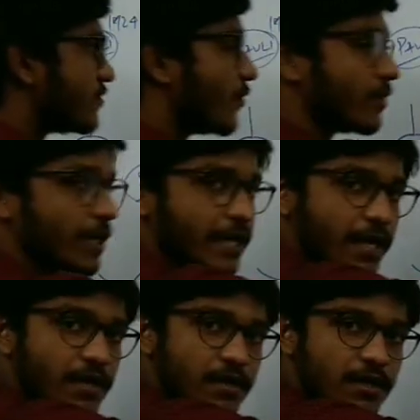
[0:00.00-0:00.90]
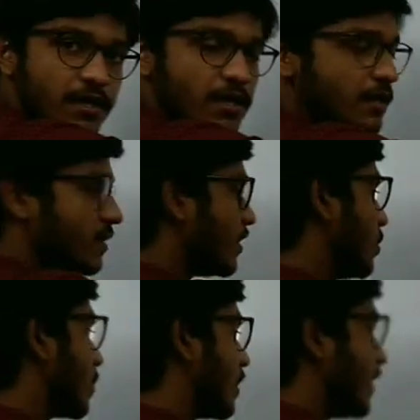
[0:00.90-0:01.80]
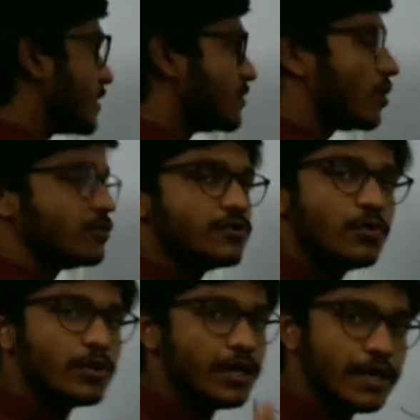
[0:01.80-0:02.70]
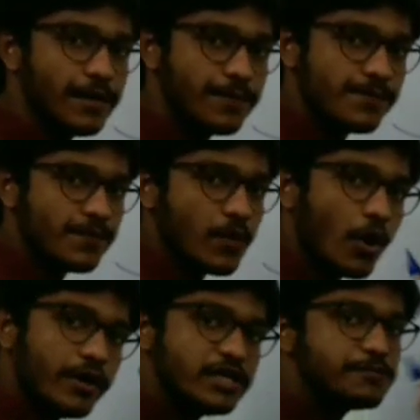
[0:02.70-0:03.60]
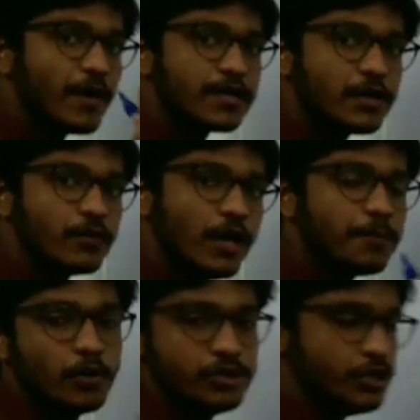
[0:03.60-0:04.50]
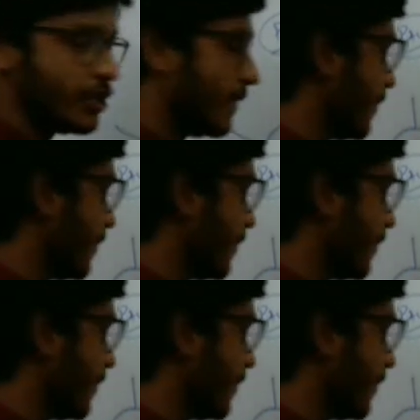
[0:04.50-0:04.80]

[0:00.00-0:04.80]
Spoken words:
is rotating, the nucleus is also rotating on its particular position.